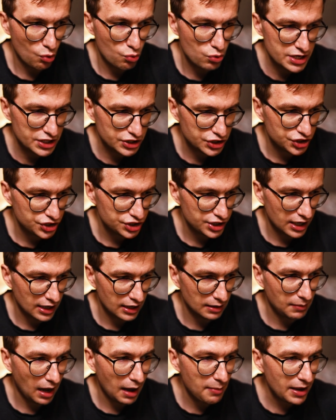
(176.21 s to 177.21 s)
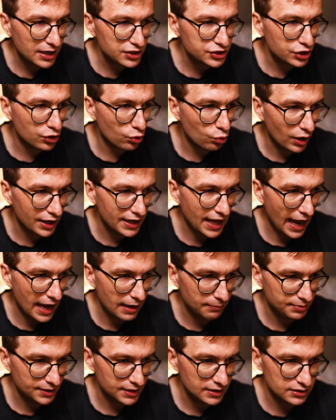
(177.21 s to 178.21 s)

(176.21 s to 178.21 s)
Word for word: which I'm, I'm, actually quite happy.